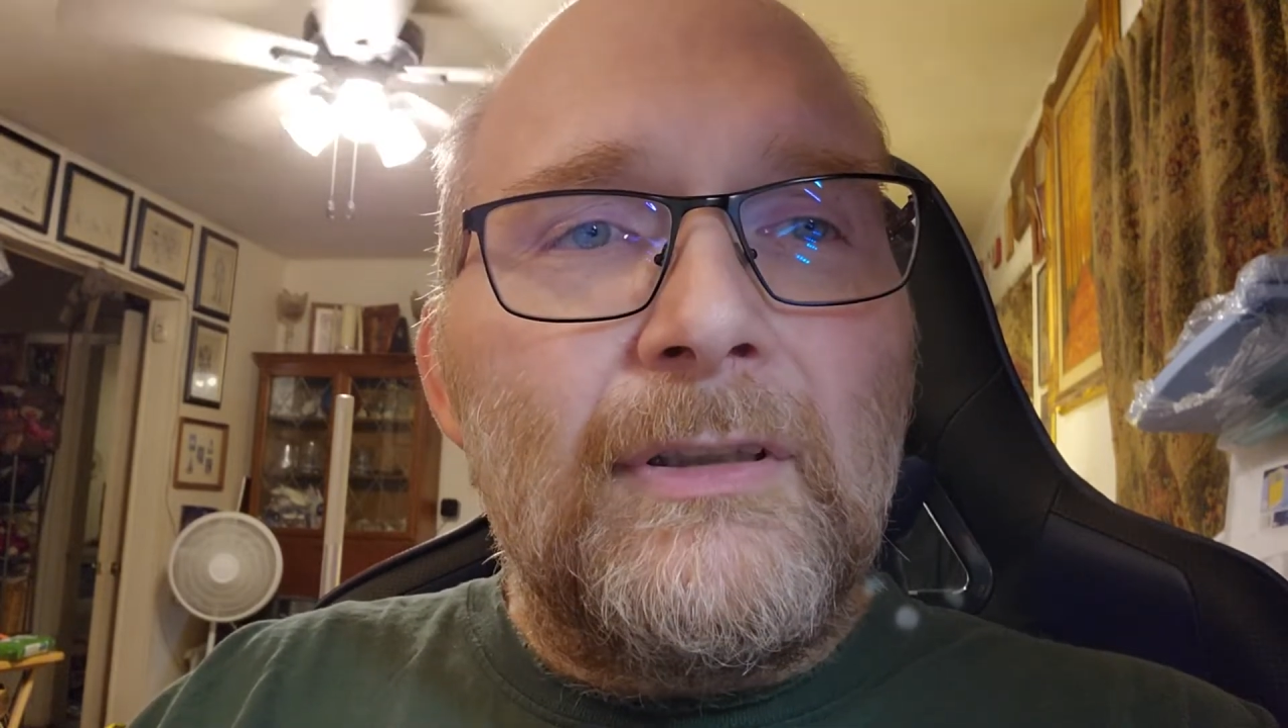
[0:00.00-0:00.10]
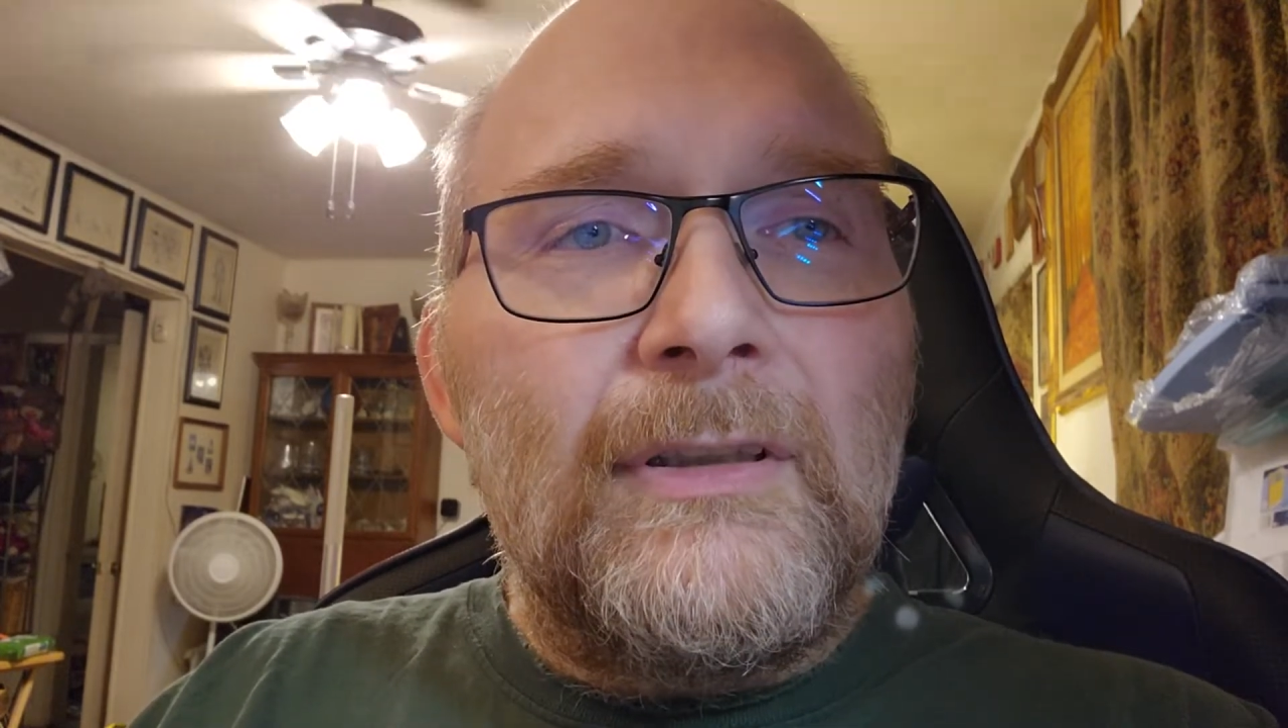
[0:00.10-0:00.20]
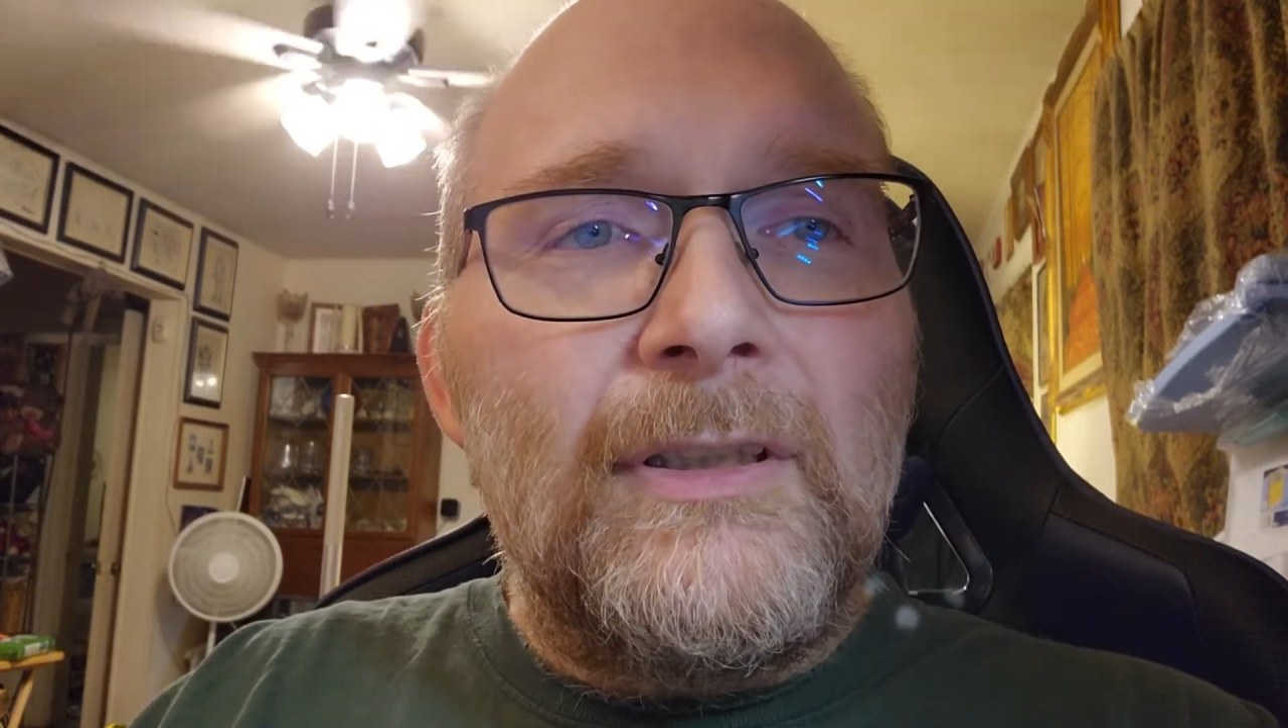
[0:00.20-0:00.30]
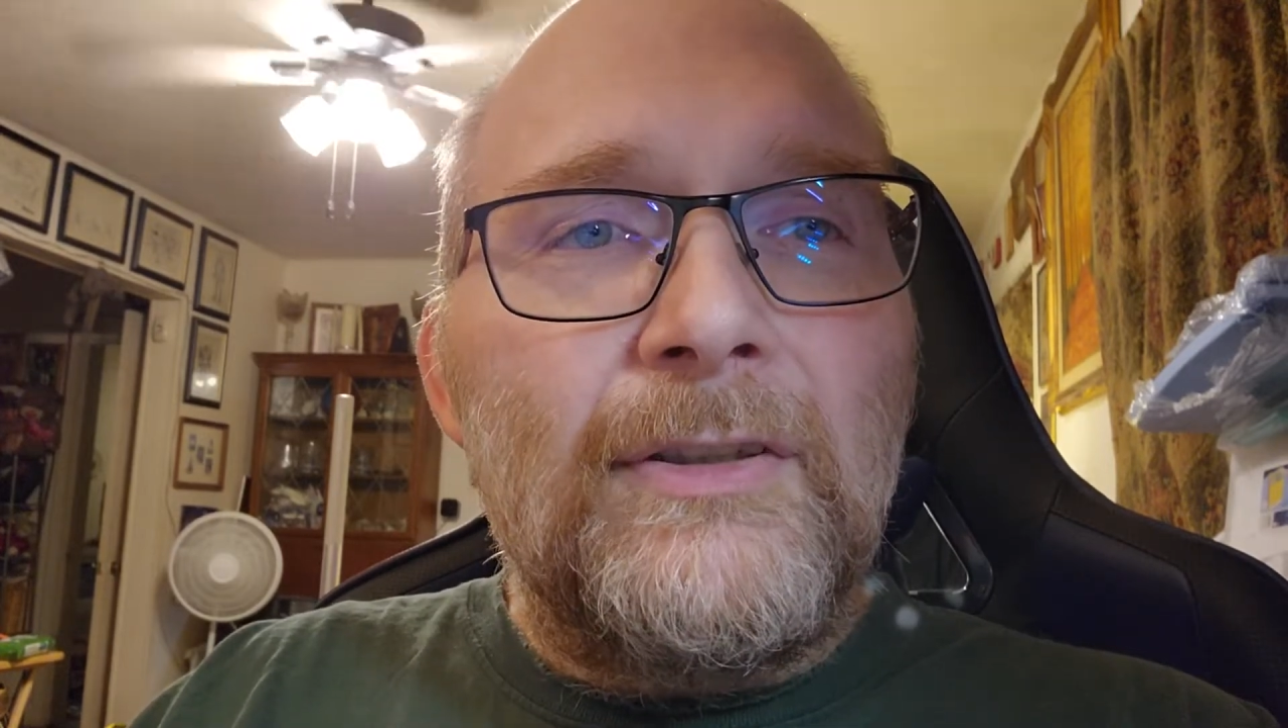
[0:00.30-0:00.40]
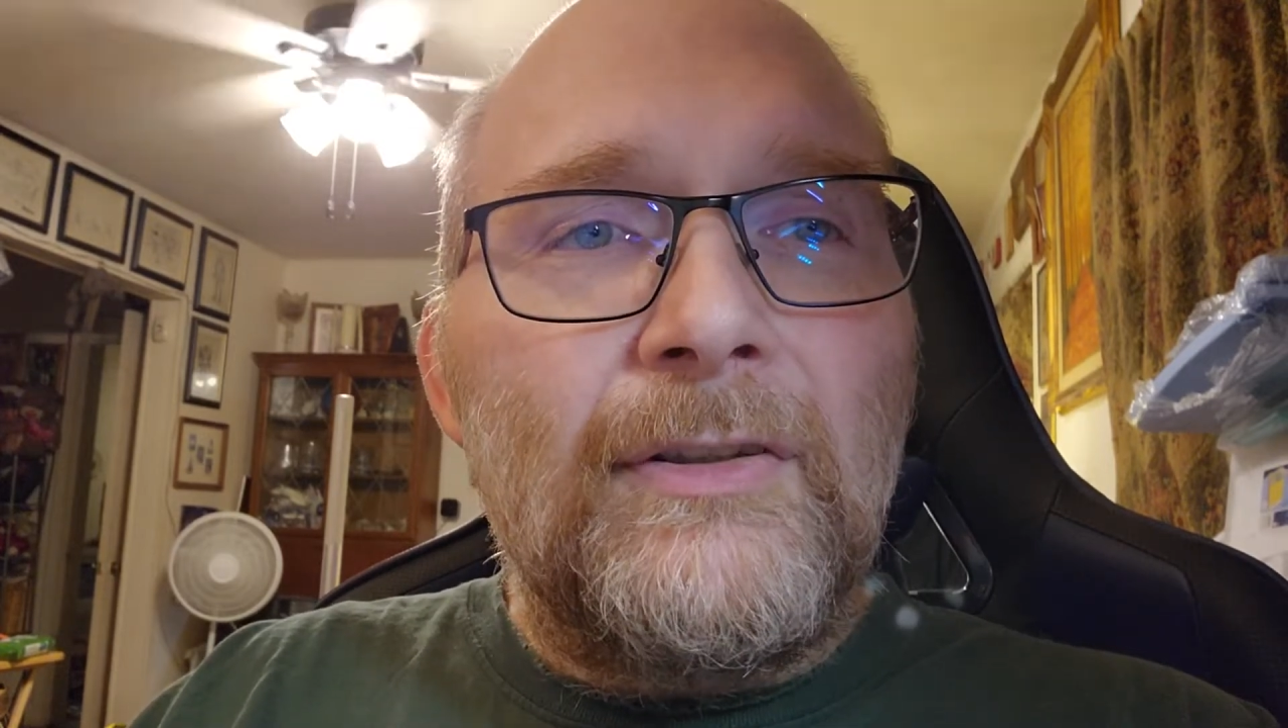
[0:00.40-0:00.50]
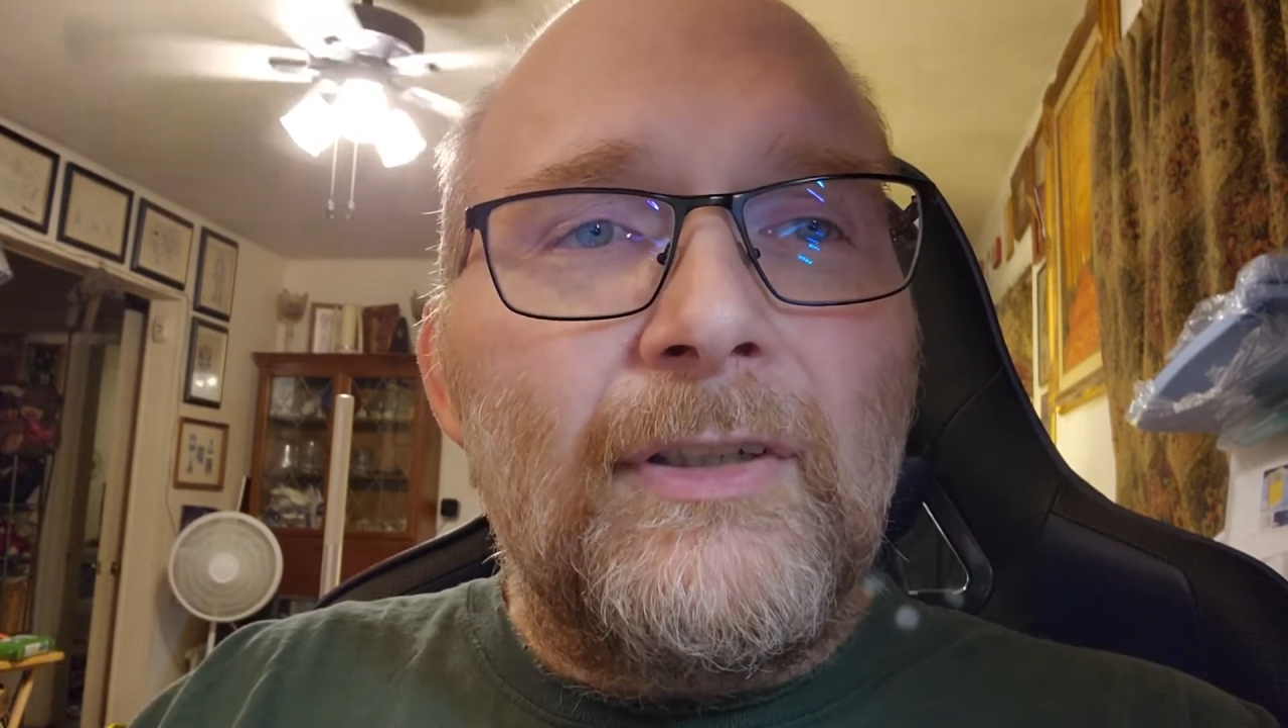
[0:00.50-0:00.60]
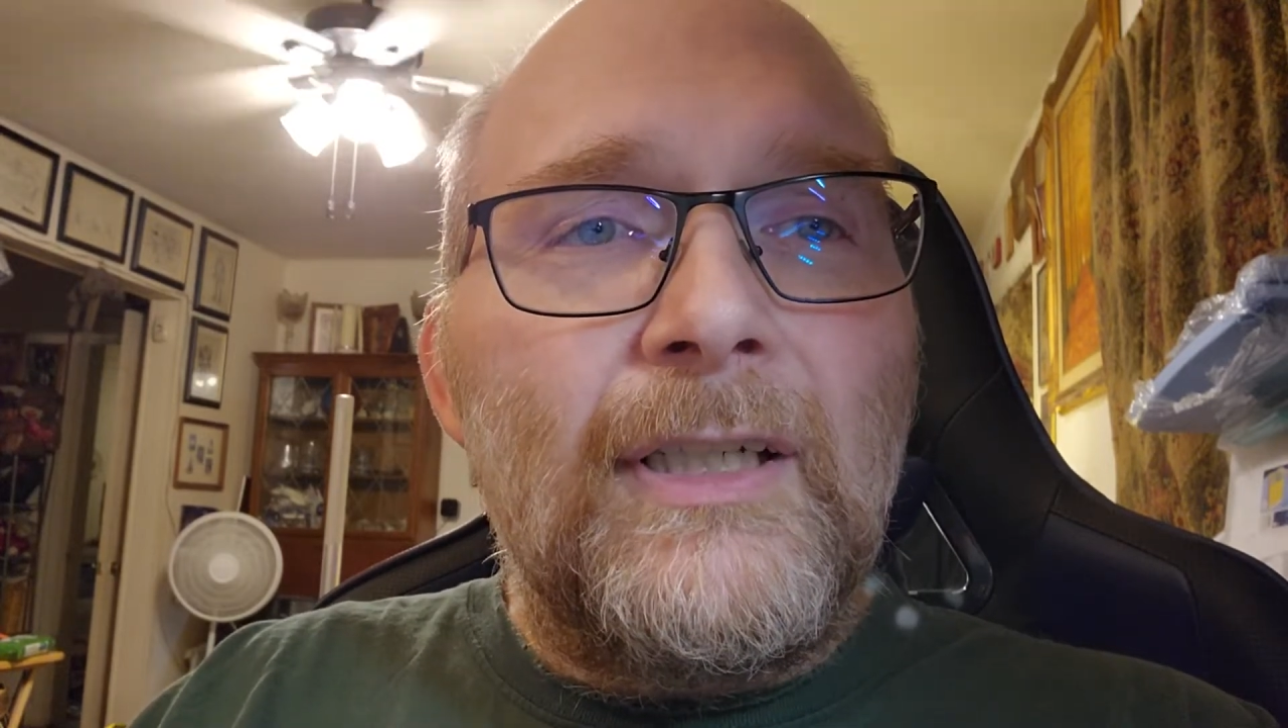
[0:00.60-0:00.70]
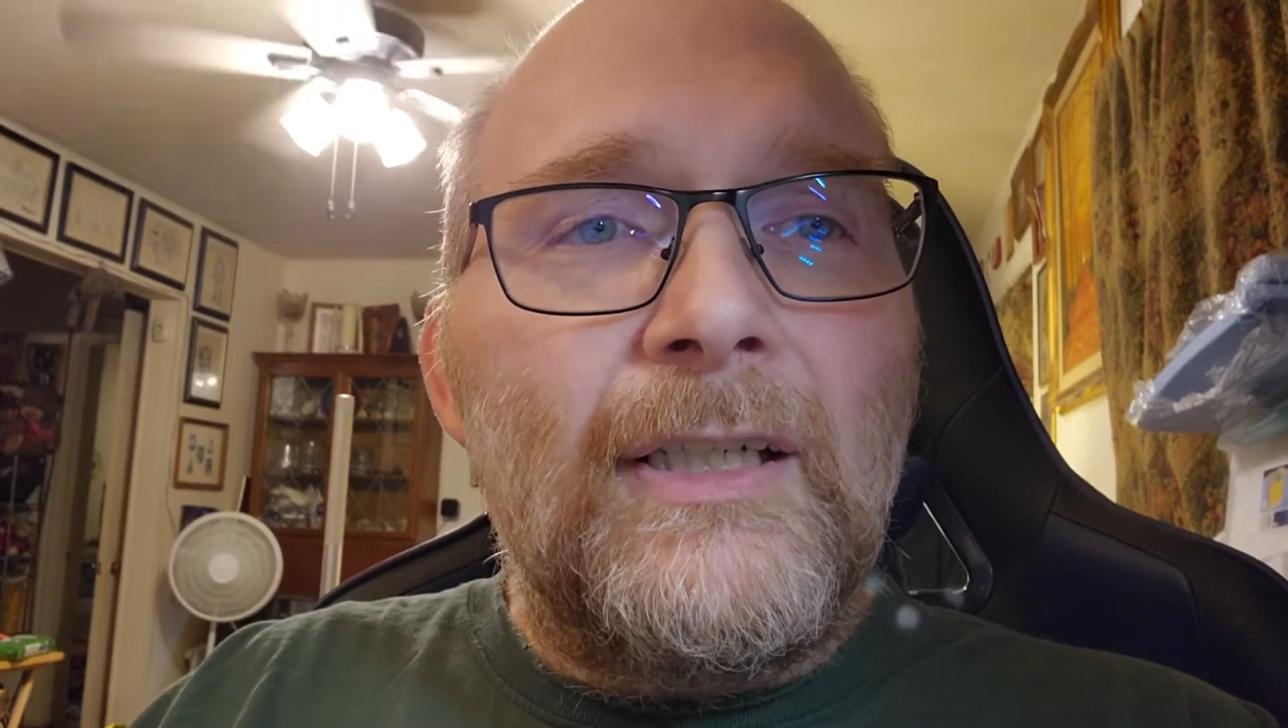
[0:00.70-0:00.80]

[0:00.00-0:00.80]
to the Legendary